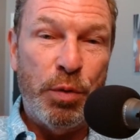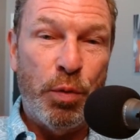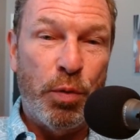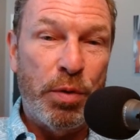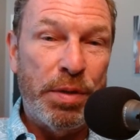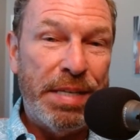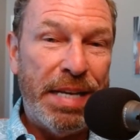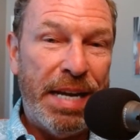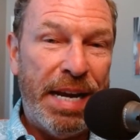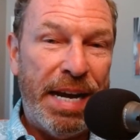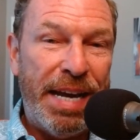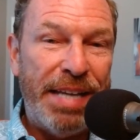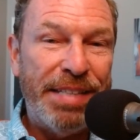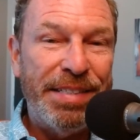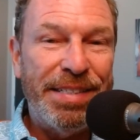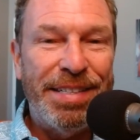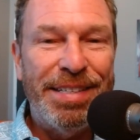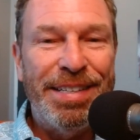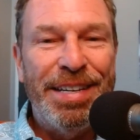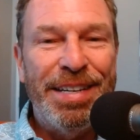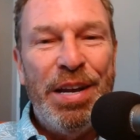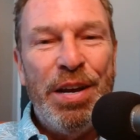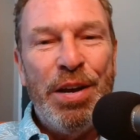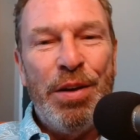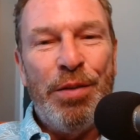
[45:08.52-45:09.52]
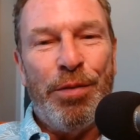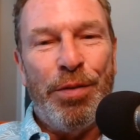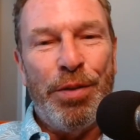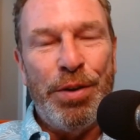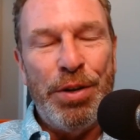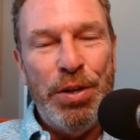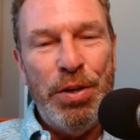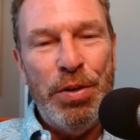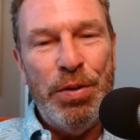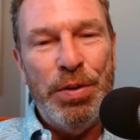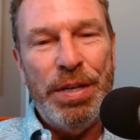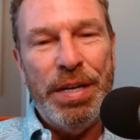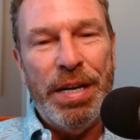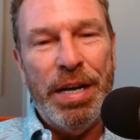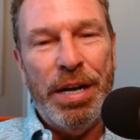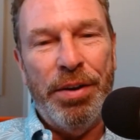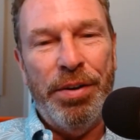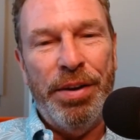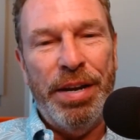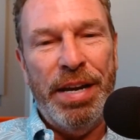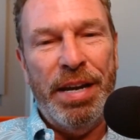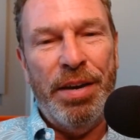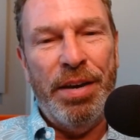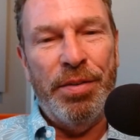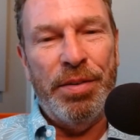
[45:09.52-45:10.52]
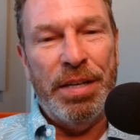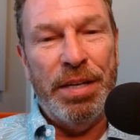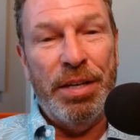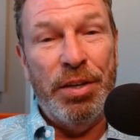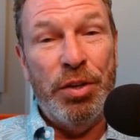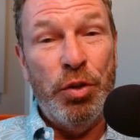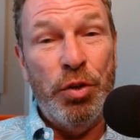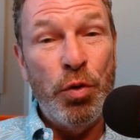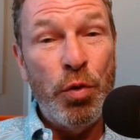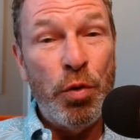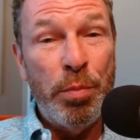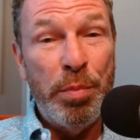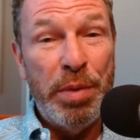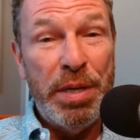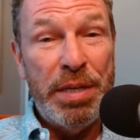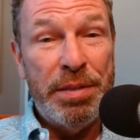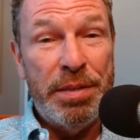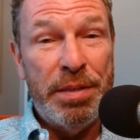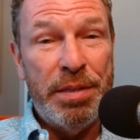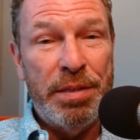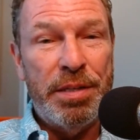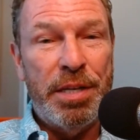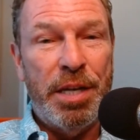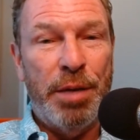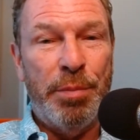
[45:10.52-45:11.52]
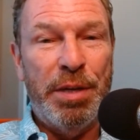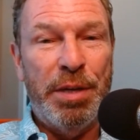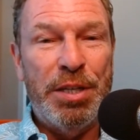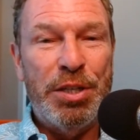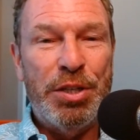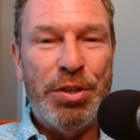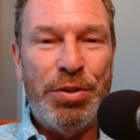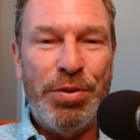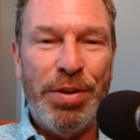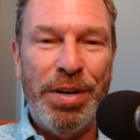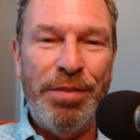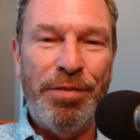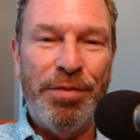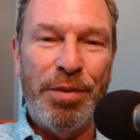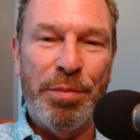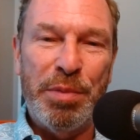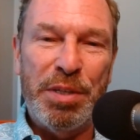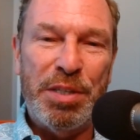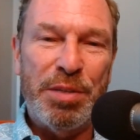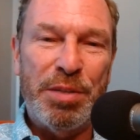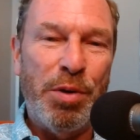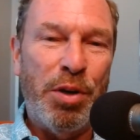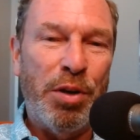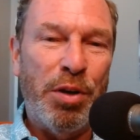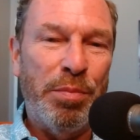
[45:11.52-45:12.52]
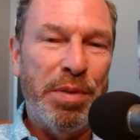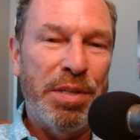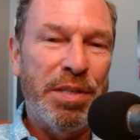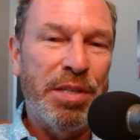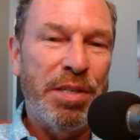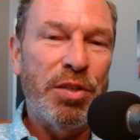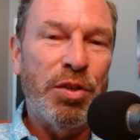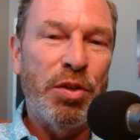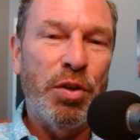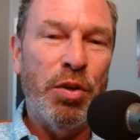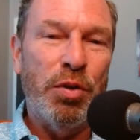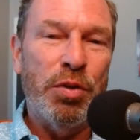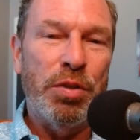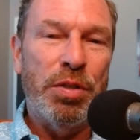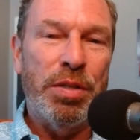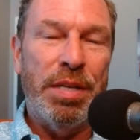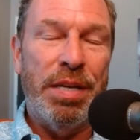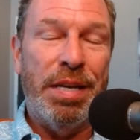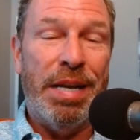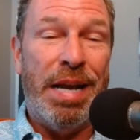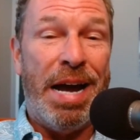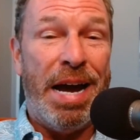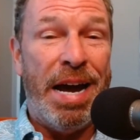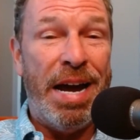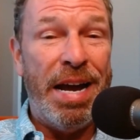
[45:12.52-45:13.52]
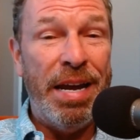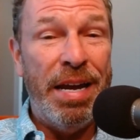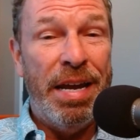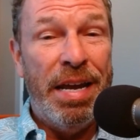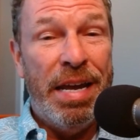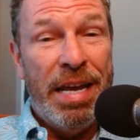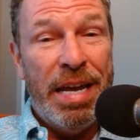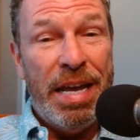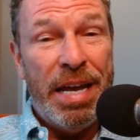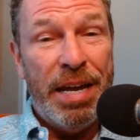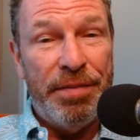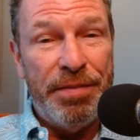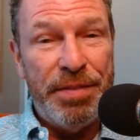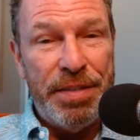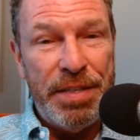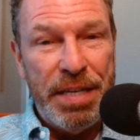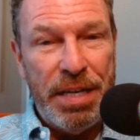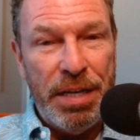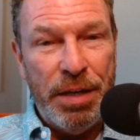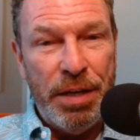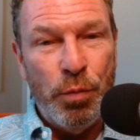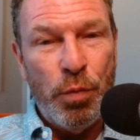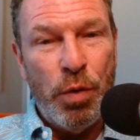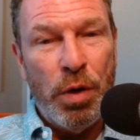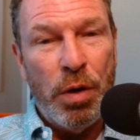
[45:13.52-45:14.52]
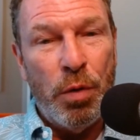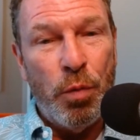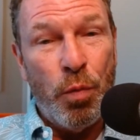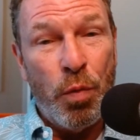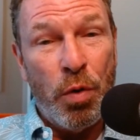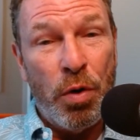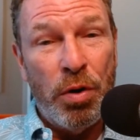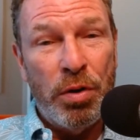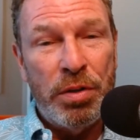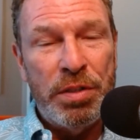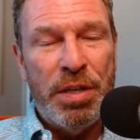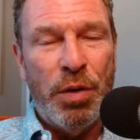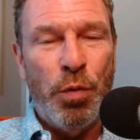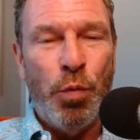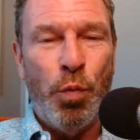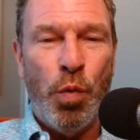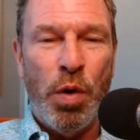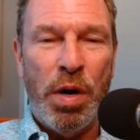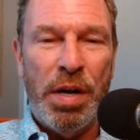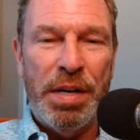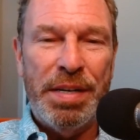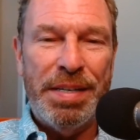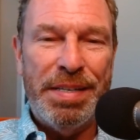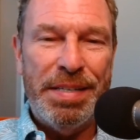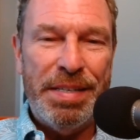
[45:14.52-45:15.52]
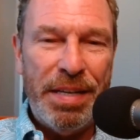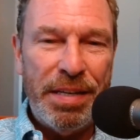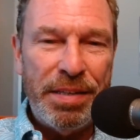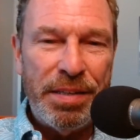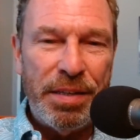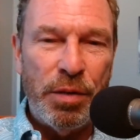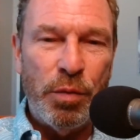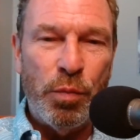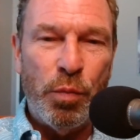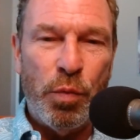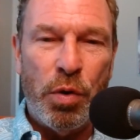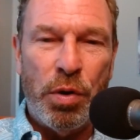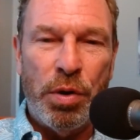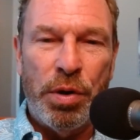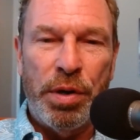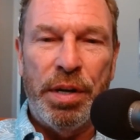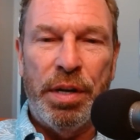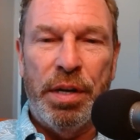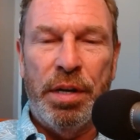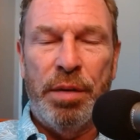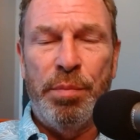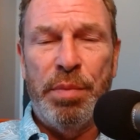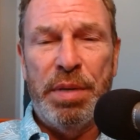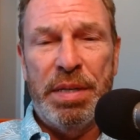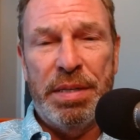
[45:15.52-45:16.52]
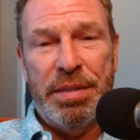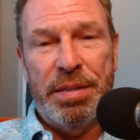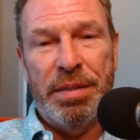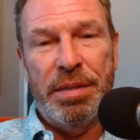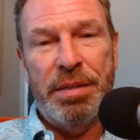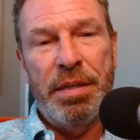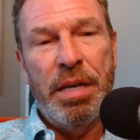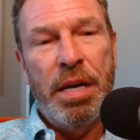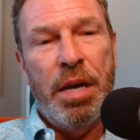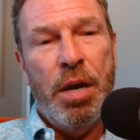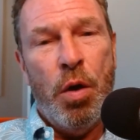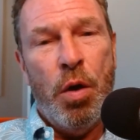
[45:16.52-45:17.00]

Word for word: or tasks for you to carry out in your business, coming straight from a small business coach that I have seen what works and what doesn't work in a business.